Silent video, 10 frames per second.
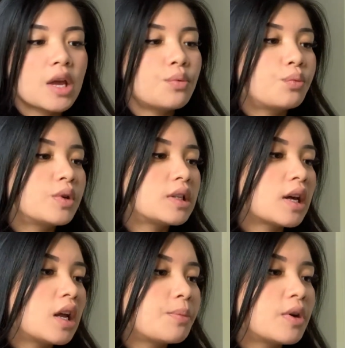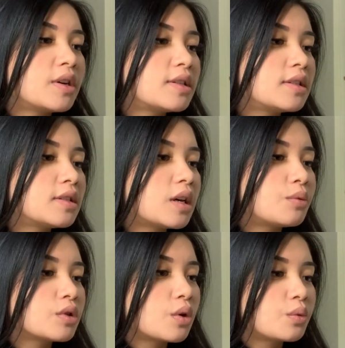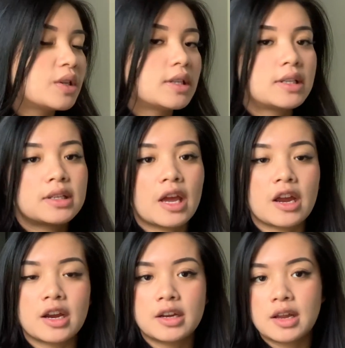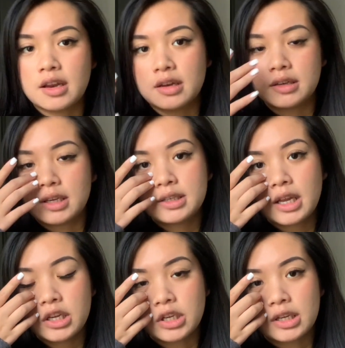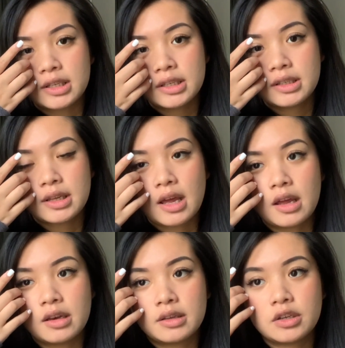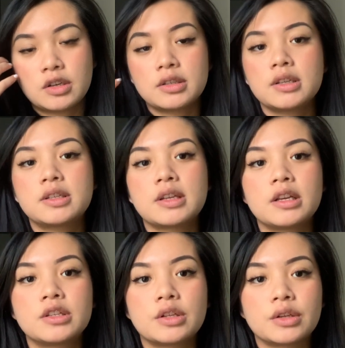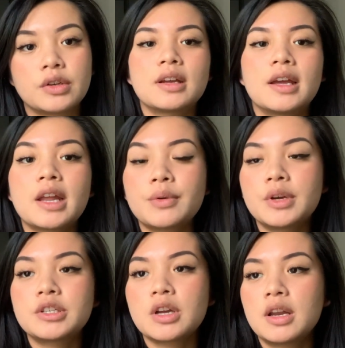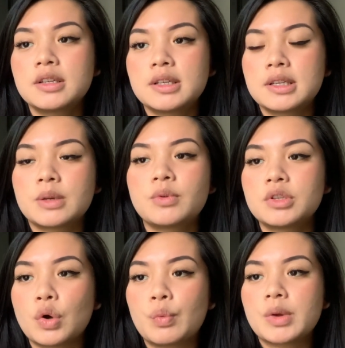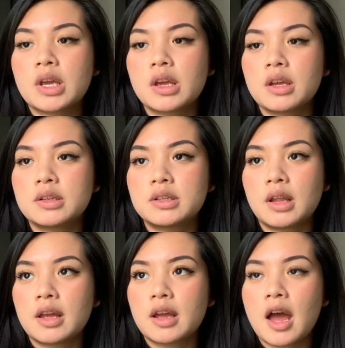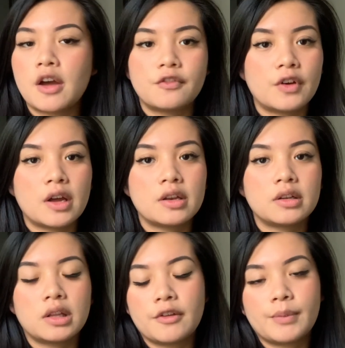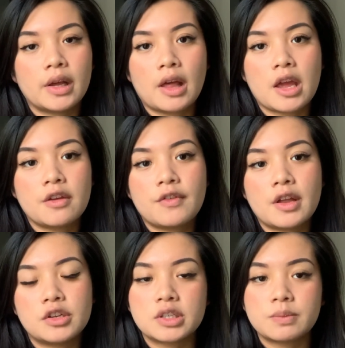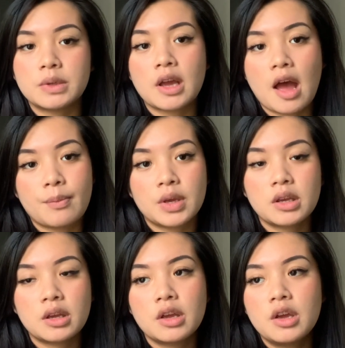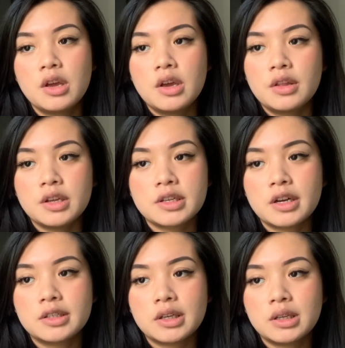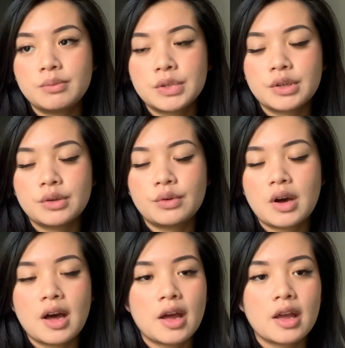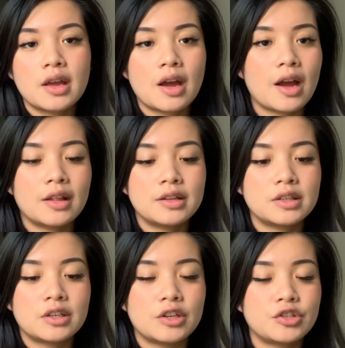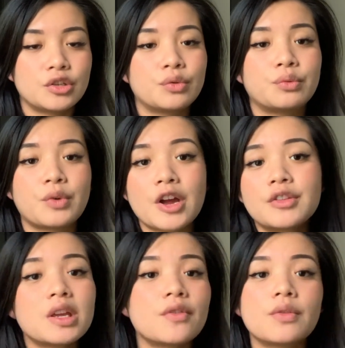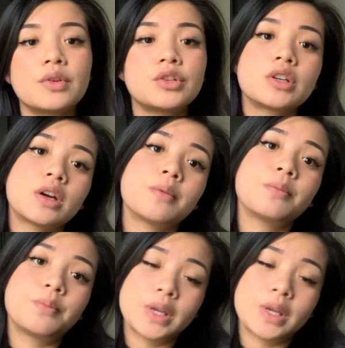was the kind of person that was always scared and didn't take chances and seriously stayed secluded. And I wish, honestly, someone told me to like have fun, live my life, and just be happy the entire time. So I highly suggest you, while you're thinking of the future, be